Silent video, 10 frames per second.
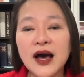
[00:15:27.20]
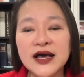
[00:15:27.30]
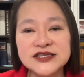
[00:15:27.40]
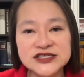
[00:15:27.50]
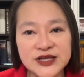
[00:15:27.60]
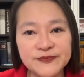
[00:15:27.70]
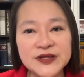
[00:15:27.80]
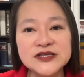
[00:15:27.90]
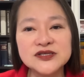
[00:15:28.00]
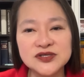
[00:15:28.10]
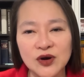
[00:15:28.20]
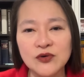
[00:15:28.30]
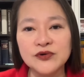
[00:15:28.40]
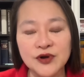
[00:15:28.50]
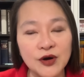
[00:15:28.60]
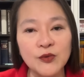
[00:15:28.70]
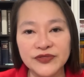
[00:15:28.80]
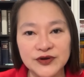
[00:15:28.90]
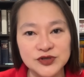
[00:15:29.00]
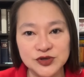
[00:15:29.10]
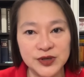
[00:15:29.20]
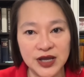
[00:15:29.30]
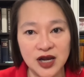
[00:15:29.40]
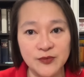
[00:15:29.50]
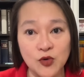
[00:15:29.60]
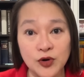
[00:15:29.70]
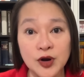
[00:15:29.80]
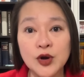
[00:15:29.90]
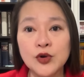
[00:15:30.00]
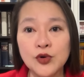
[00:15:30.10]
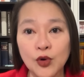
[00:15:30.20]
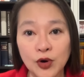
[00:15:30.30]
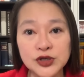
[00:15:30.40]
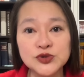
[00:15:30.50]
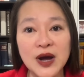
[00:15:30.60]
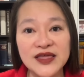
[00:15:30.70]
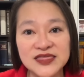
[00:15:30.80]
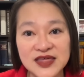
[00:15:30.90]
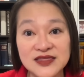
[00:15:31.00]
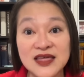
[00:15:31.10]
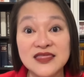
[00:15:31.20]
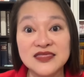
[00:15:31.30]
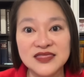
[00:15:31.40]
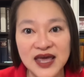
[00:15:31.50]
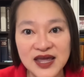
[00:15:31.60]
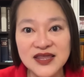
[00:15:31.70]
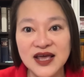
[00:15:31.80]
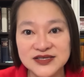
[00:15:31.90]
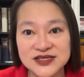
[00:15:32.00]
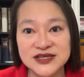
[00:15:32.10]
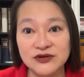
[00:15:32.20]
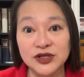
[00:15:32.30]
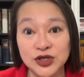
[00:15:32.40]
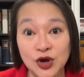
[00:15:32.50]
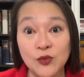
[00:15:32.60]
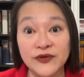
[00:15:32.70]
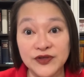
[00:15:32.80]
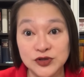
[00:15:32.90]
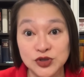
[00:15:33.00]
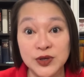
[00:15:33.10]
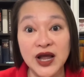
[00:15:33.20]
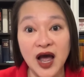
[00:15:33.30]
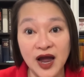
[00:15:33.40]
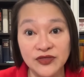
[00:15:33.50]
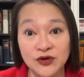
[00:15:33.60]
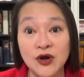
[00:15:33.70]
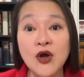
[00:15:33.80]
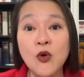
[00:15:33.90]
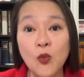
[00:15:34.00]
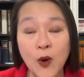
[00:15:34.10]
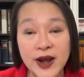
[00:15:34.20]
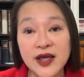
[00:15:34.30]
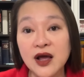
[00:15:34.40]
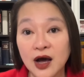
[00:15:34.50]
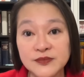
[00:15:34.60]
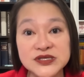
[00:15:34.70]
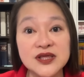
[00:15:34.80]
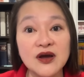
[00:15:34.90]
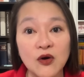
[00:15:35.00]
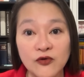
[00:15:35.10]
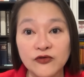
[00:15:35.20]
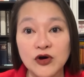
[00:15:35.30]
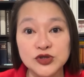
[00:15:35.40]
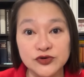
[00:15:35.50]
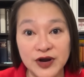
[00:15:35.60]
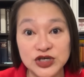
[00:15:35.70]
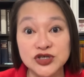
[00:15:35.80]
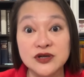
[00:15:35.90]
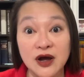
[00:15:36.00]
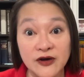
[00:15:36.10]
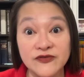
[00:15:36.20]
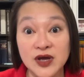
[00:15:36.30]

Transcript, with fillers: I simply don't know what they're doing anymore. Nor do I think that they necessarily know what they're doing either when it comes to the overall direction of the